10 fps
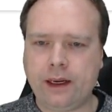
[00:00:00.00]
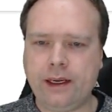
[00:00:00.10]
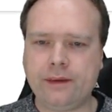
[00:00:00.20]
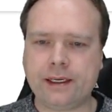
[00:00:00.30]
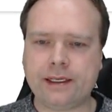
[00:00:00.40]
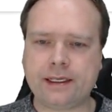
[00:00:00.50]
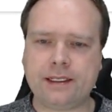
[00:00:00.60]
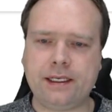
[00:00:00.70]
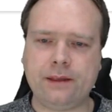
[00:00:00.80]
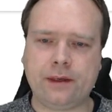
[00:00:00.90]
Right here we can
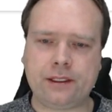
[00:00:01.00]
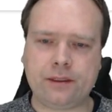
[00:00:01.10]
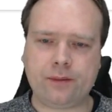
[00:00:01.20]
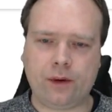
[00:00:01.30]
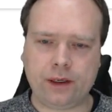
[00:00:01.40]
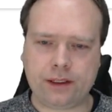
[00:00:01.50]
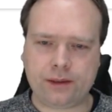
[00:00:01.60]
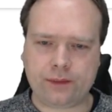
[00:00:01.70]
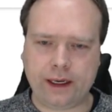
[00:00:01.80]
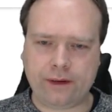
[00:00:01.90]
actually see what is
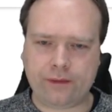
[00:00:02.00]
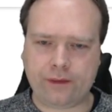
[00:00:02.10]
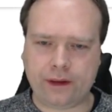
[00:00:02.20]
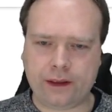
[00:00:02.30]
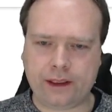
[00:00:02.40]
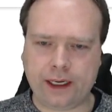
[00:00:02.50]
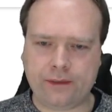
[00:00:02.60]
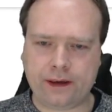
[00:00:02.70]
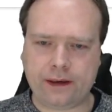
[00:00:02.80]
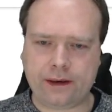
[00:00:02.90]
supported. We have the
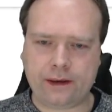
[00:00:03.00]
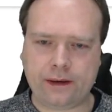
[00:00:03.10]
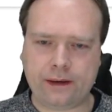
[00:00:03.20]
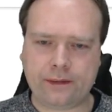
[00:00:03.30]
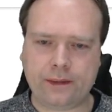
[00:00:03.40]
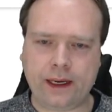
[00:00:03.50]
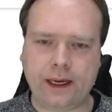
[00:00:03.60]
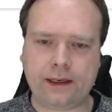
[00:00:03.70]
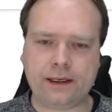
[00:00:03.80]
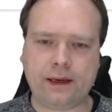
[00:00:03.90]
Java
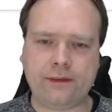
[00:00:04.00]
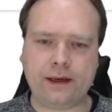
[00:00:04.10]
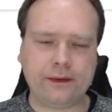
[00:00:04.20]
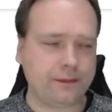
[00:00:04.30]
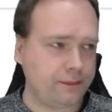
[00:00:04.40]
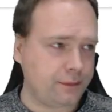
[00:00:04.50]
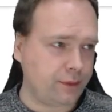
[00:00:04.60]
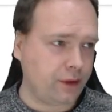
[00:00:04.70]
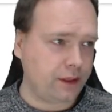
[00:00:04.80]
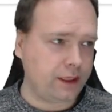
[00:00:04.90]
8 and Java 11
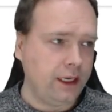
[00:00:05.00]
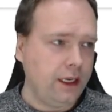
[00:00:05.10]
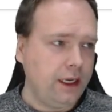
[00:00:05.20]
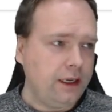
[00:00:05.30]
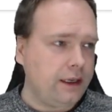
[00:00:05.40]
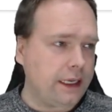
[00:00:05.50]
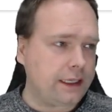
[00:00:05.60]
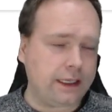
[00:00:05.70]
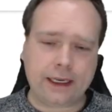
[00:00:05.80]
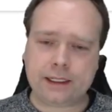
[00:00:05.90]
supported.
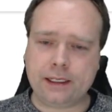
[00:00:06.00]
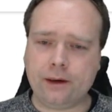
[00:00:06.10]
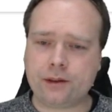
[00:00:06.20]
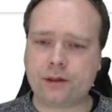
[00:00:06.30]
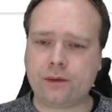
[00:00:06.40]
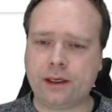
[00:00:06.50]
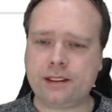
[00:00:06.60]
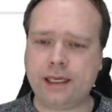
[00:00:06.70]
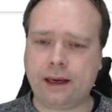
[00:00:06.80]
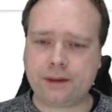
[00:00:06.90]
It actually also
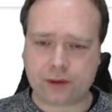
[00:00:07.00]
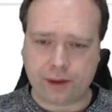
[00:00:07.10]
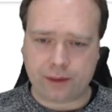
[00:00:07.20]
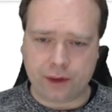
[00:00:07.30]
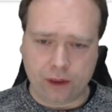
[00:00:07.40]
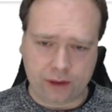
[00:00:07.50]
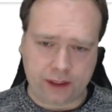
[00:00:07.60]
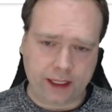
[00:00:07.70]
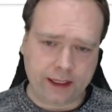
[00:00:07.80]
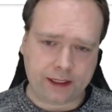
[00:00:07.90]
runs JavaScript,
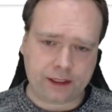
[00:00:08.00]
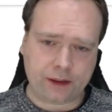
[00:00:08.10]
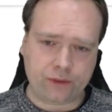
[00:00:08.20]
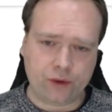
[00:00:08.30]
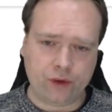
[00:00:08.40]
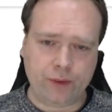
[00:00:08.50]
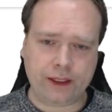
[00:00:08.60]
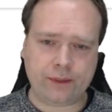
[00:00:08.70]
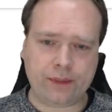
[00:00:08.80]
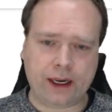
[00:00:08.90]
Node.js,
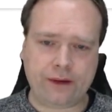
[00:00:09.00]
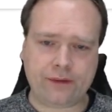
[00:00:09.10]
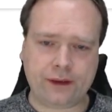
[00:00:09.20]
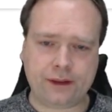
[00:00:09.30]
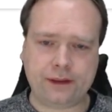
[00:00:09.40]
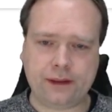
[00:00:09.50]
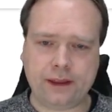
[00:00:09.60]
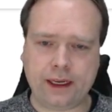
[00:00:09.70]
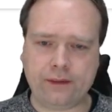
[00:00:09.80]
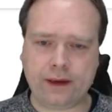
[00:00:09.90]
Ruby, and Python,
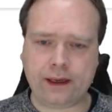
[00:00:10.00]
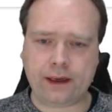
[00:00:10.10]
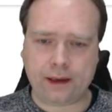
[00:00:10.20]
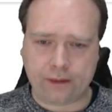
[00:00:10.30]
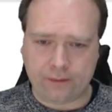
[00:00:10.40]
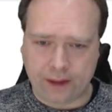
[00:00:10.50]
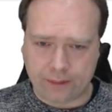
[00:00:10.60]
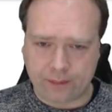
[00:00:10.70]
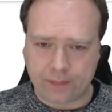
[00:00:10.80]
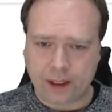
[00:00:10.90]

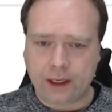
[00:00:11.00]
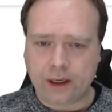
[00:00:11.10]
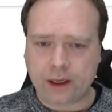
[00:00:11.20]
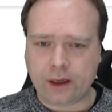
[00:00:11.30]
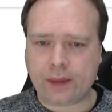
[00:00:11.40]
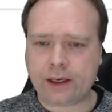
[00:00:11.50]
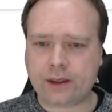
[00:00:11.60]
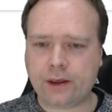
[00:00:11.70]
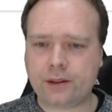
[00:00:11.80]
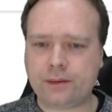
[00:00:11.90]
LLVM
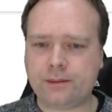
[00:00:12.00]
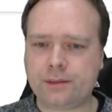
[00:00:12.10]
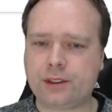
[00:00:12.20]
bytecode.